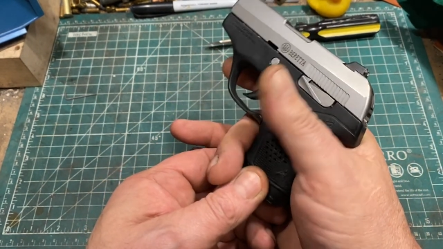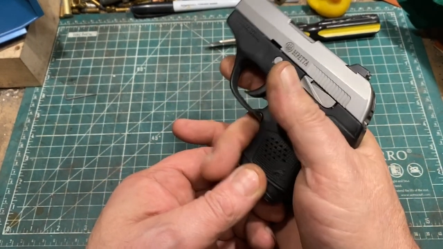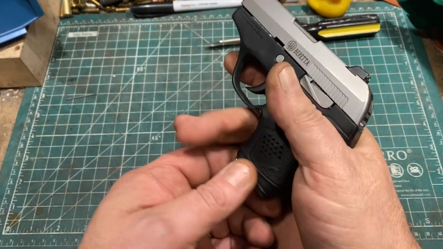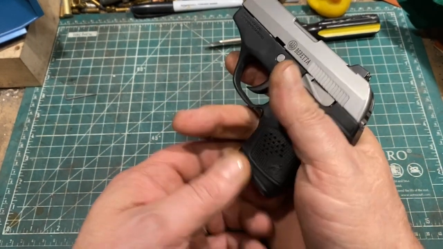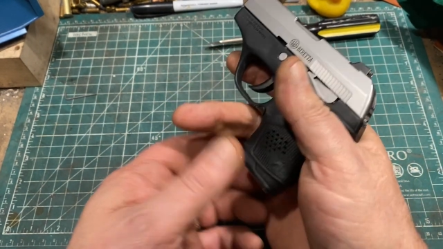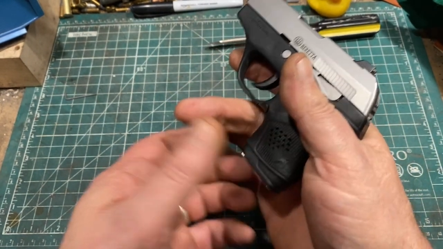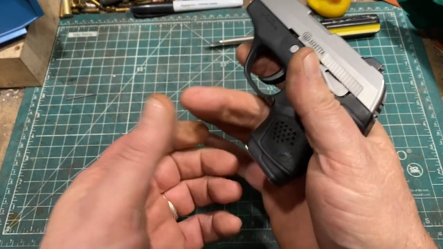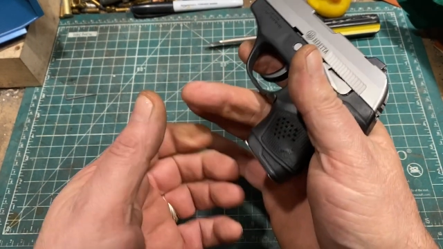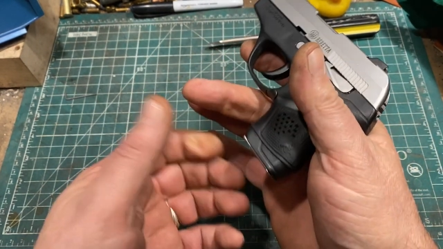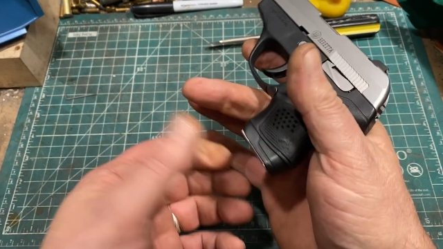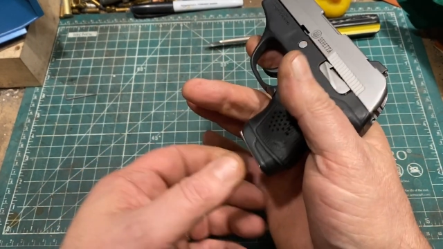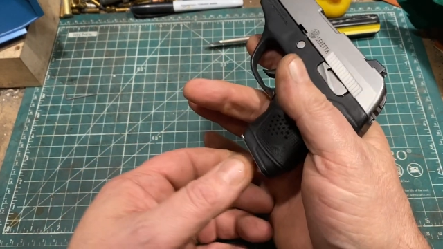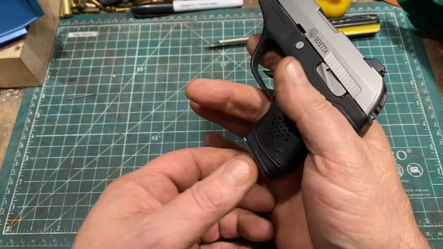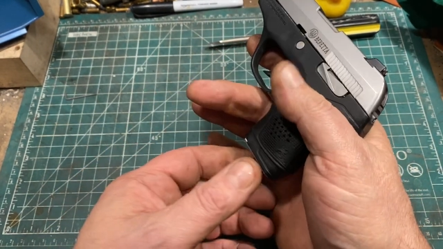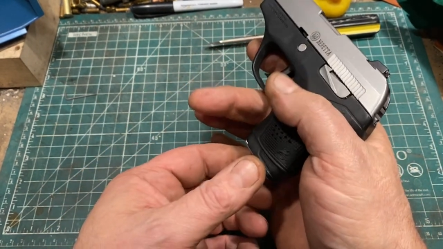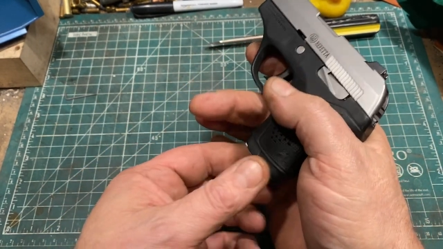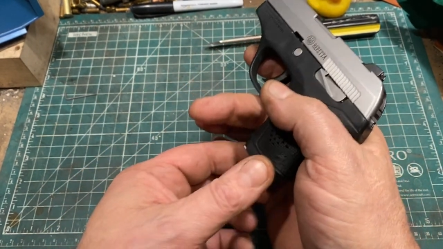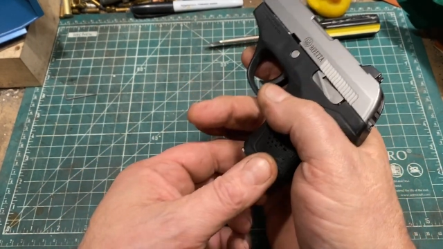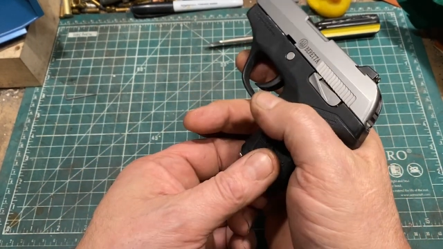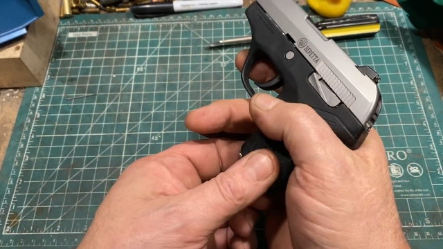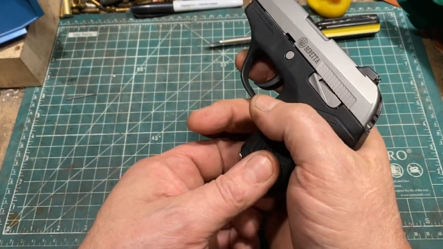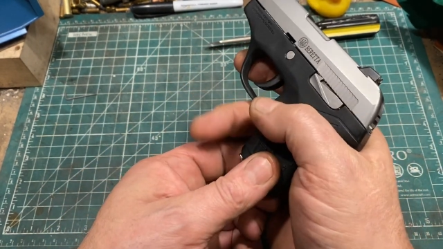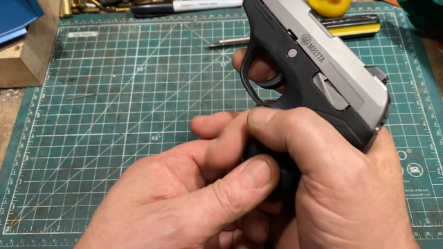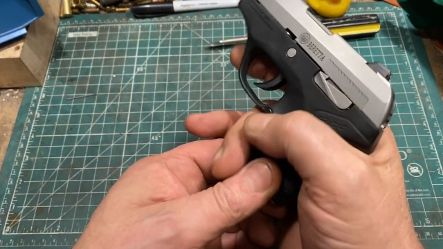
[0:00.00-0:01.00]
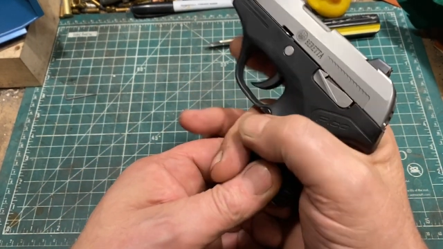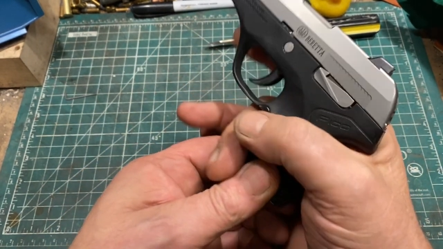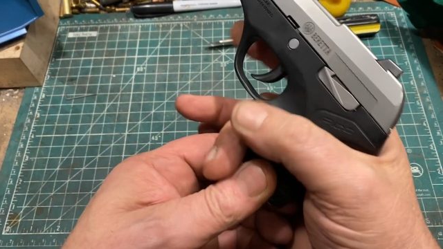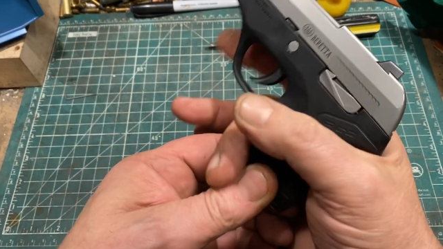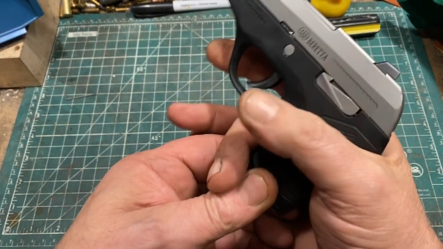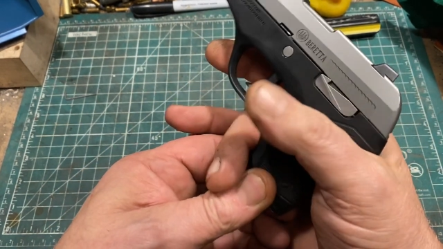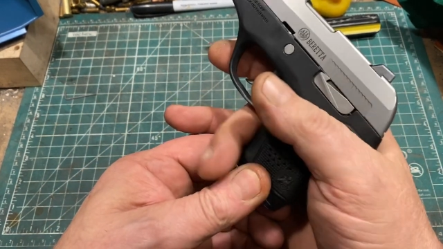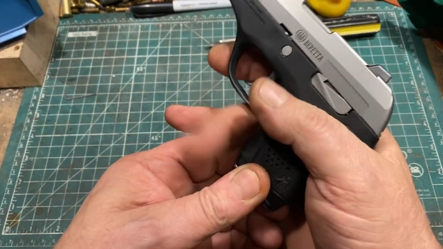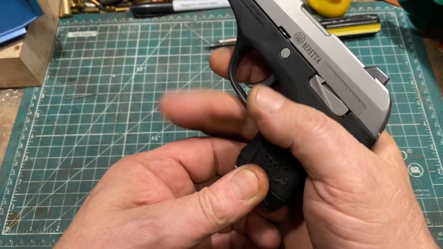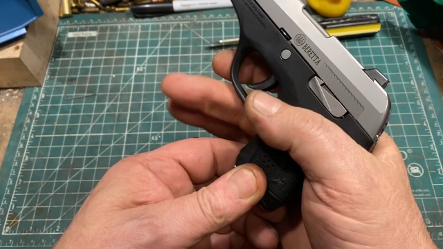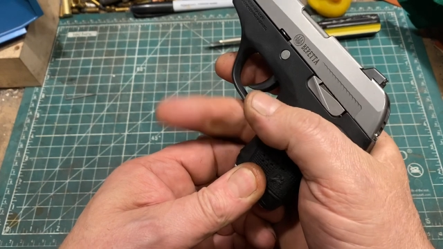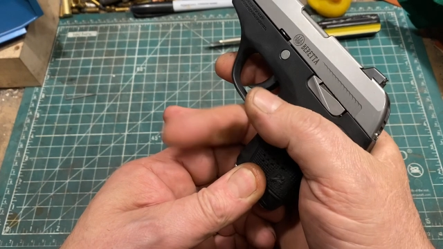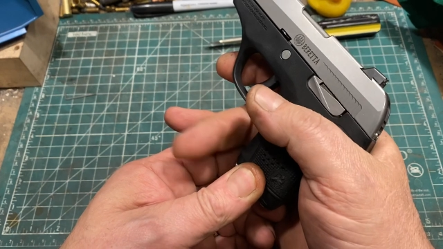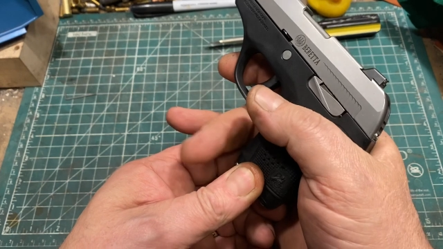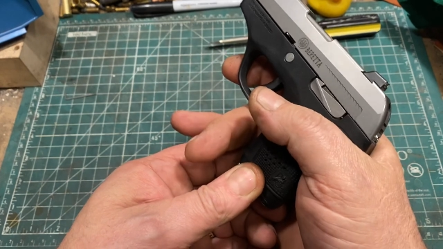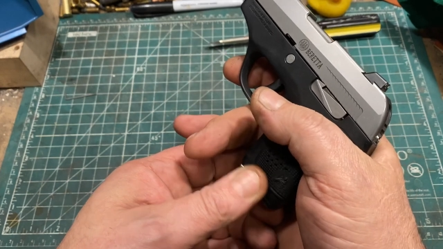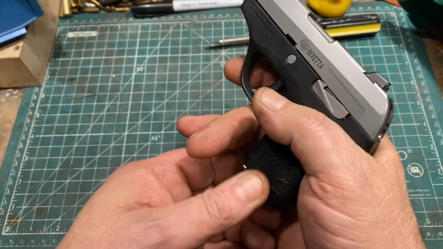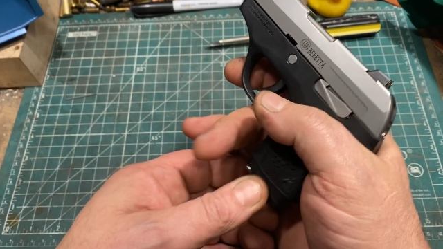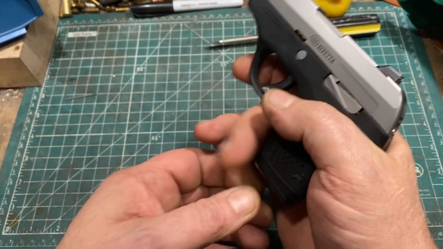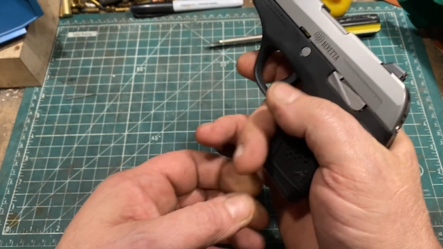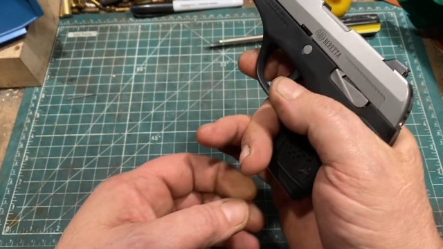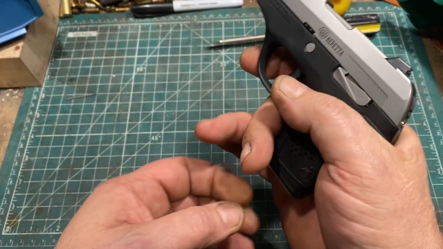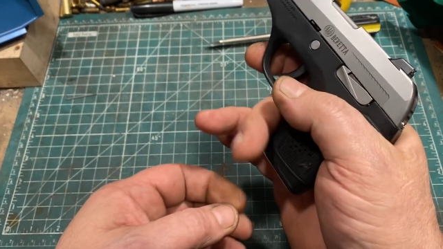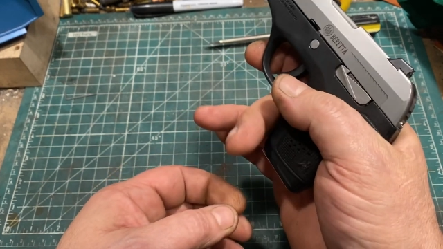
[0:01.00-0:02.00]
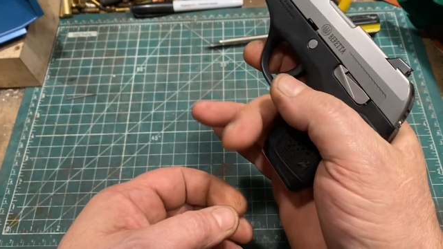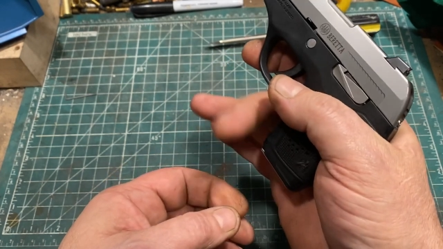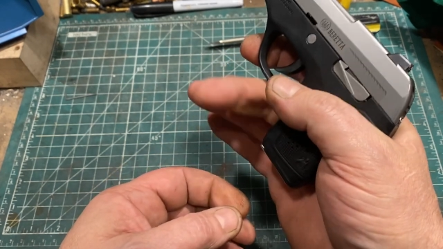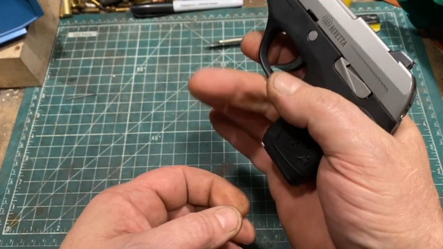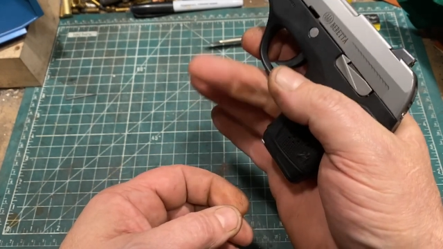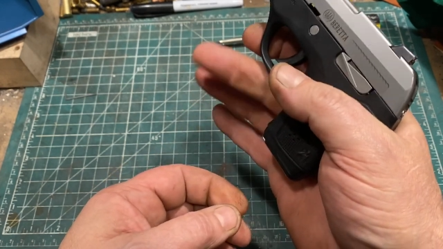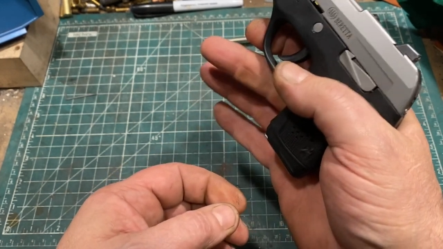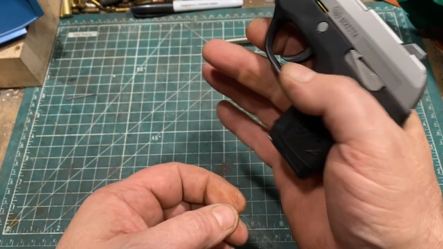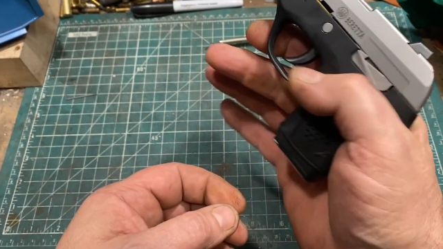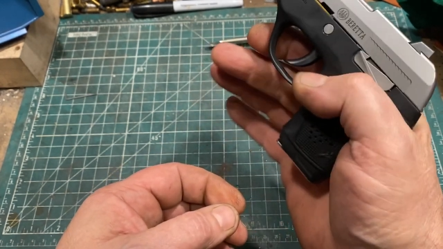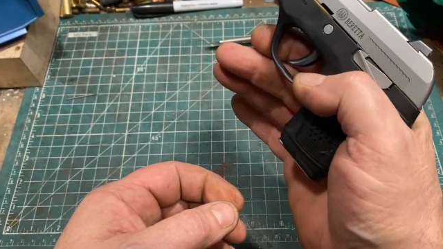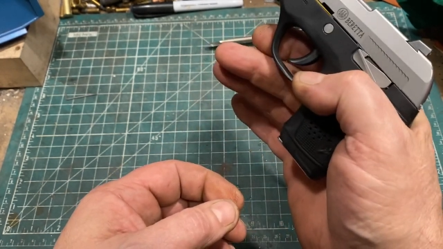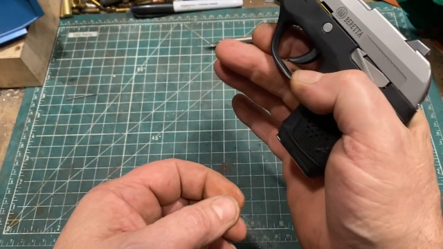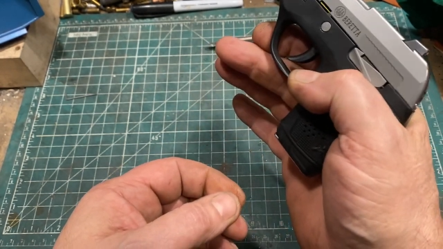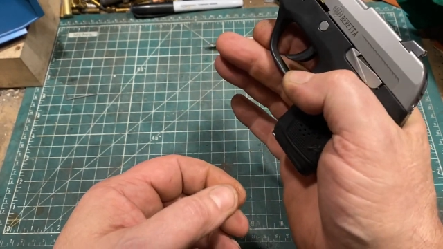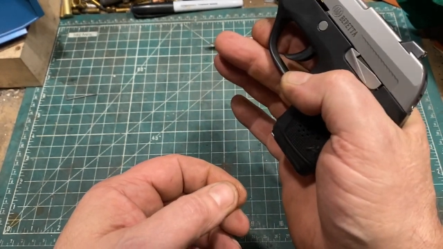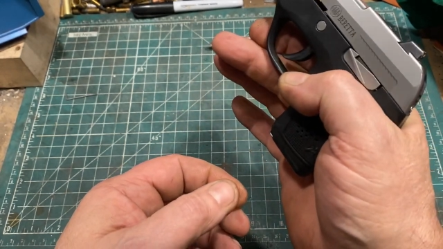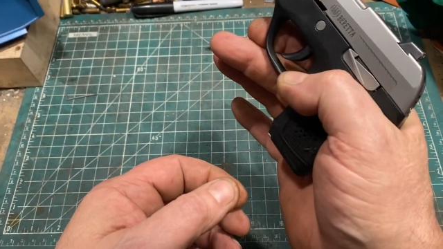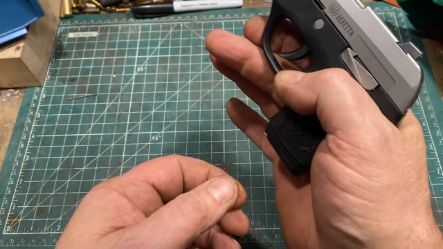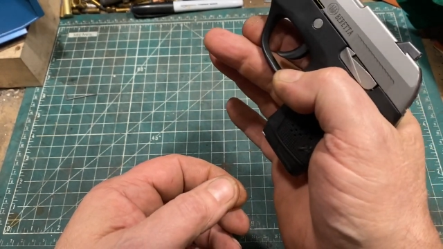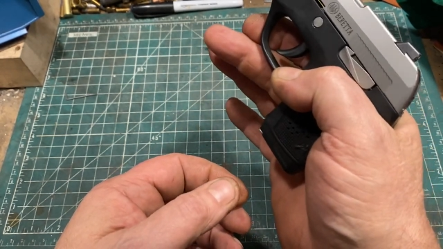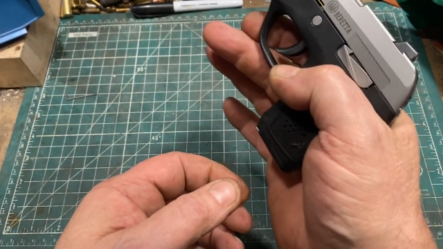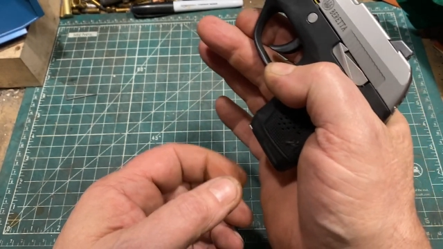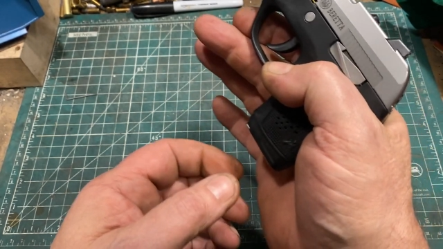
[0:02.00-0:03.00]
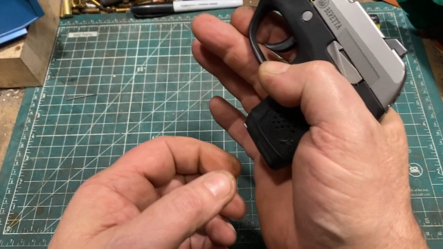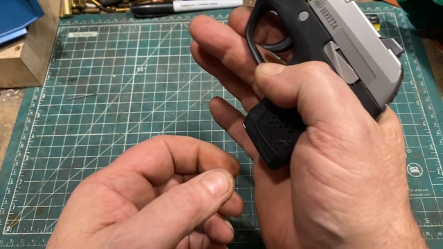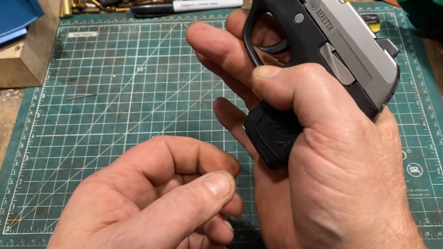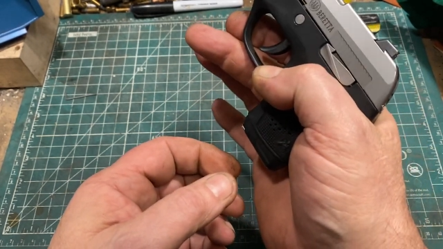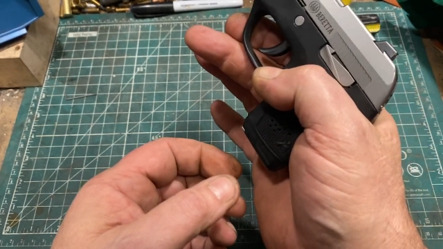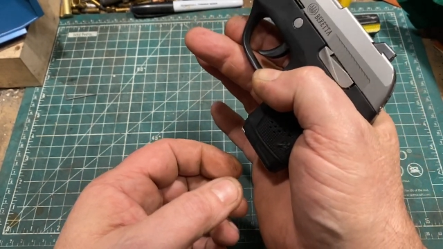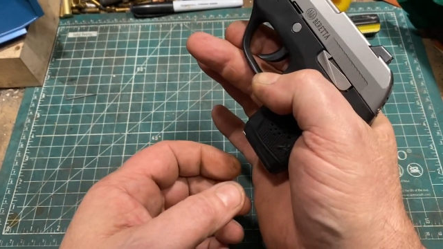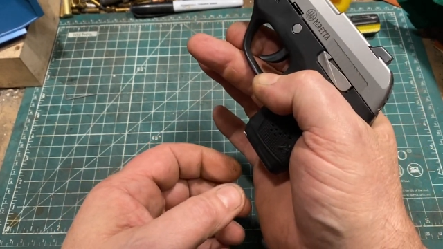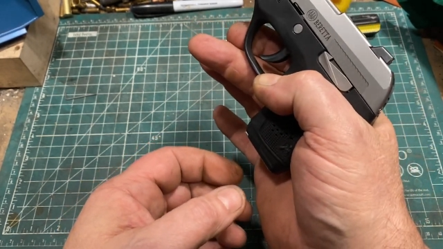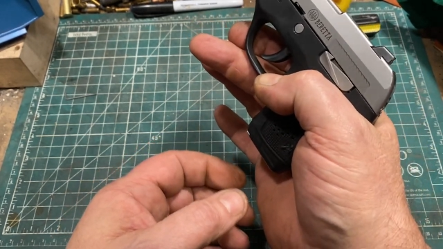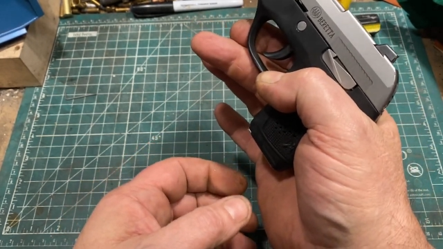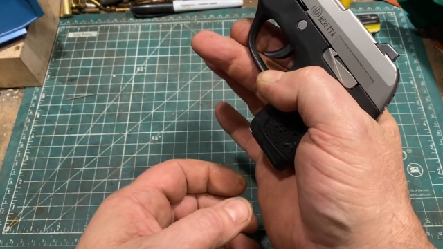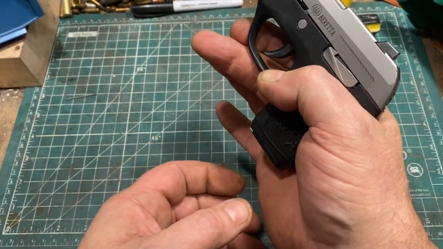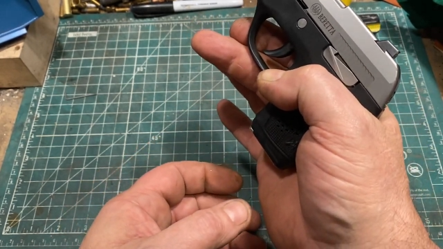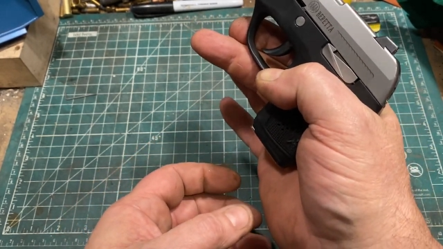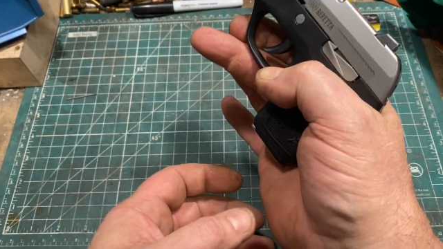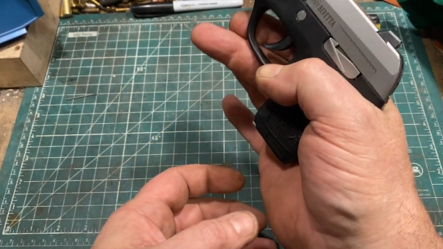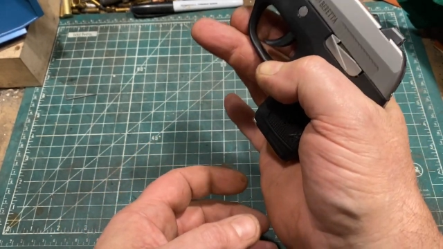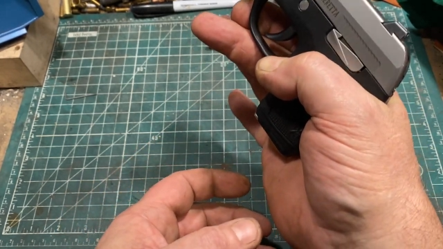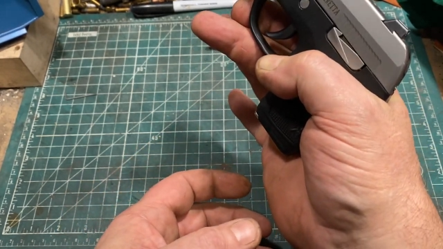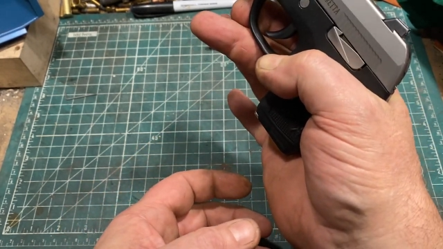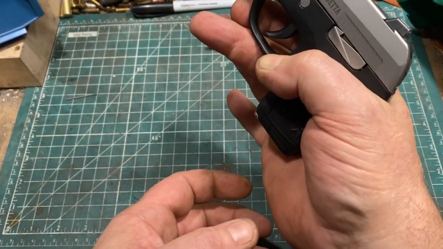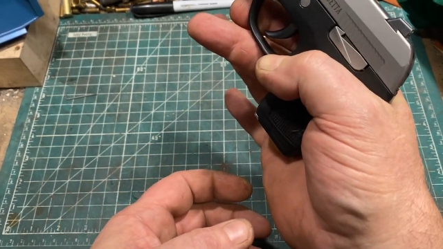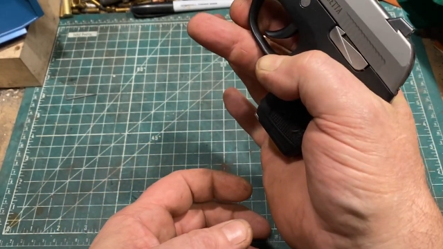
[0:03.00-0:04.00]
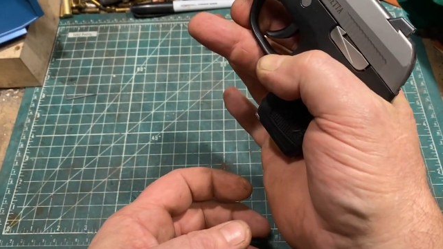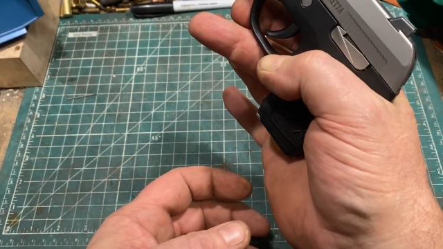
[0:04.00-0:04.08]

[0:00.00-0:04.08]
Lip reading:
(no speaker visible)